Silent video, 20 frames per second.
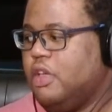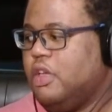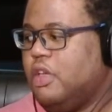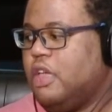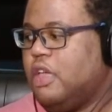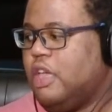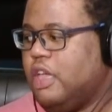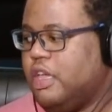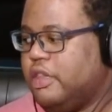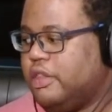
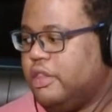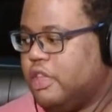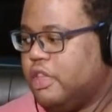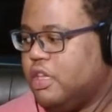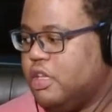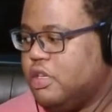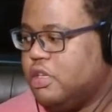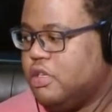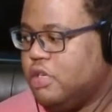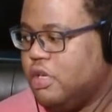and
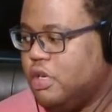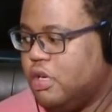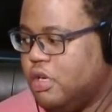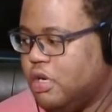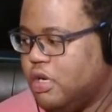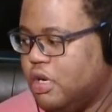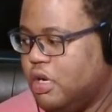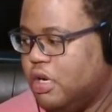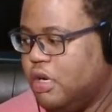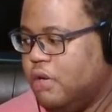then
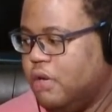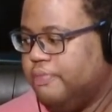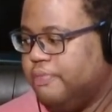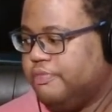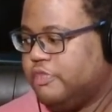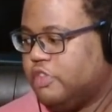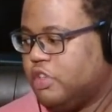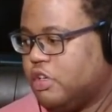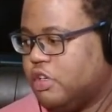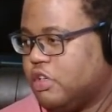press
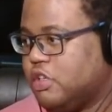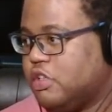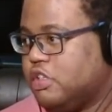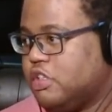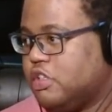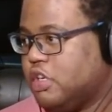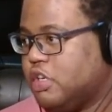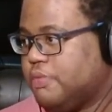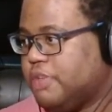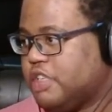on
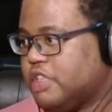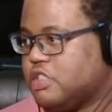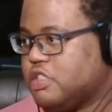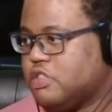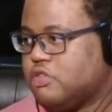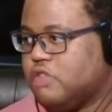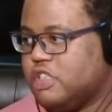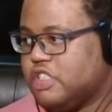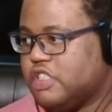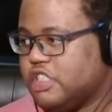the
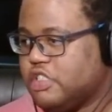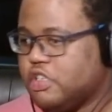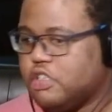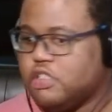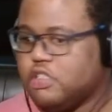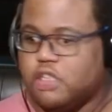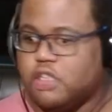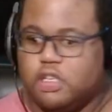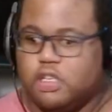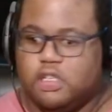switch, it
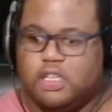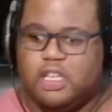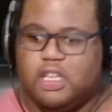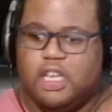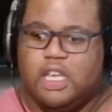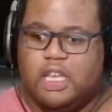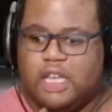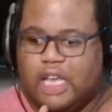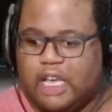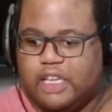turns on.
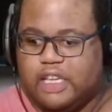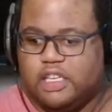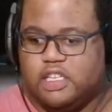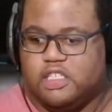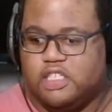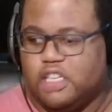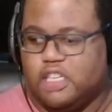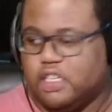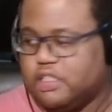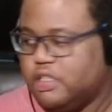I can
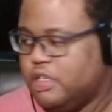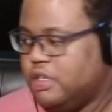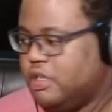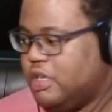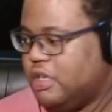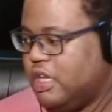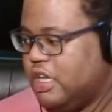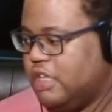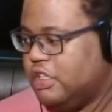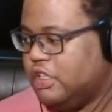eject it
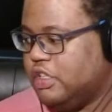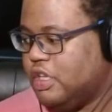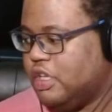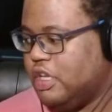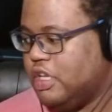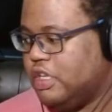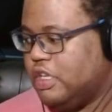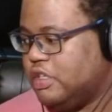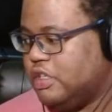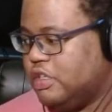
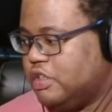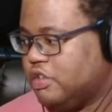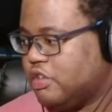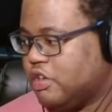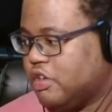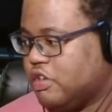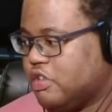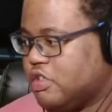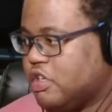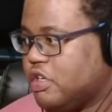and
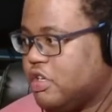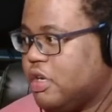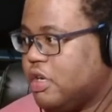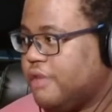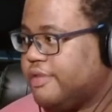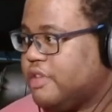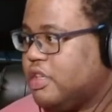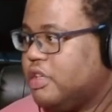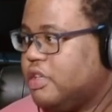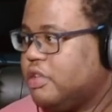turn it
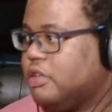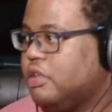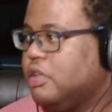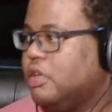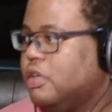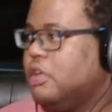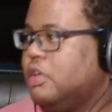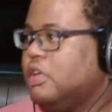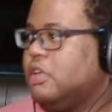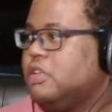off. Then
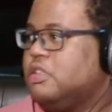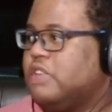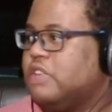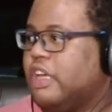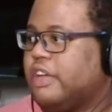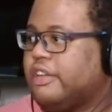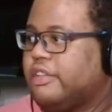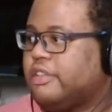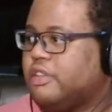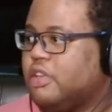
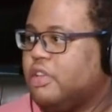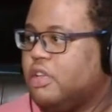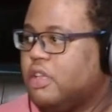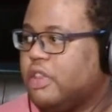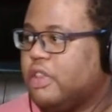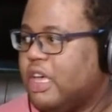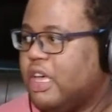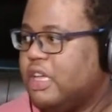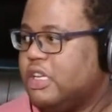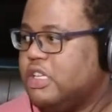next to
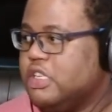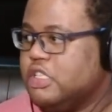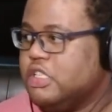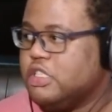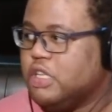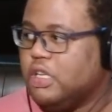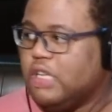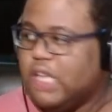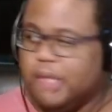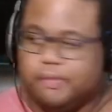that is
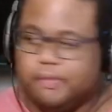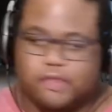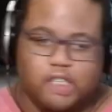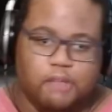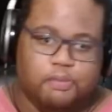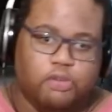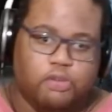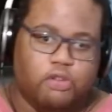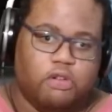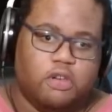an empty
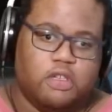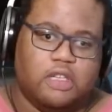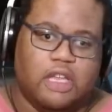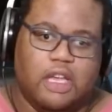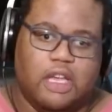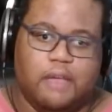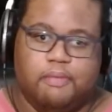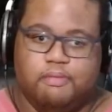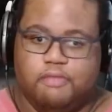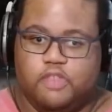port
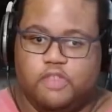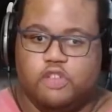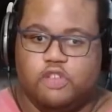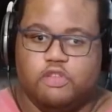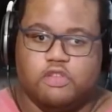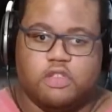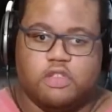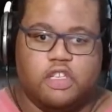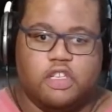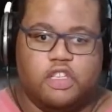that I
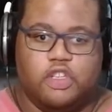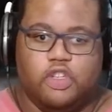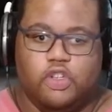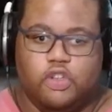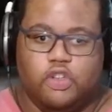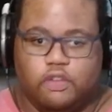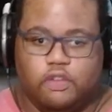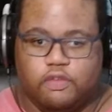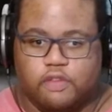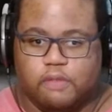usually
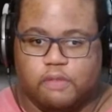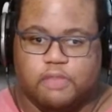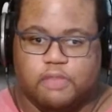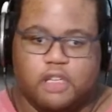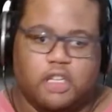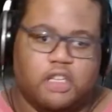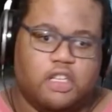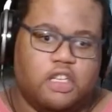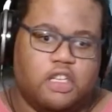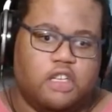use for
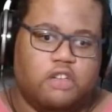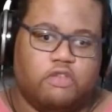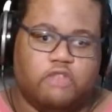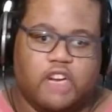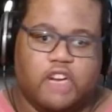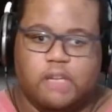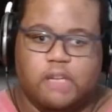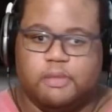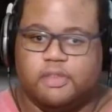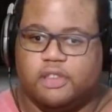plugging in
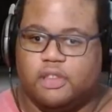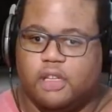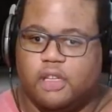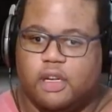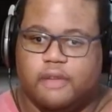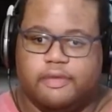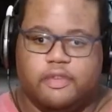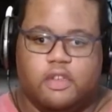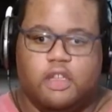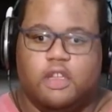random
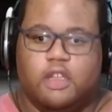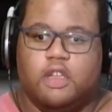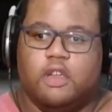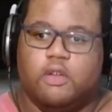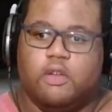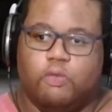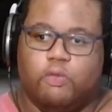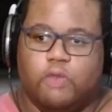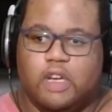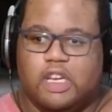stuff
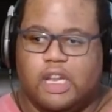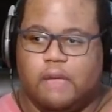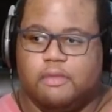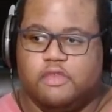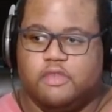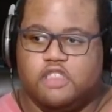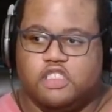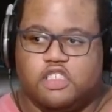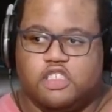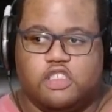when I'm
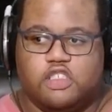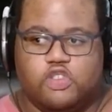just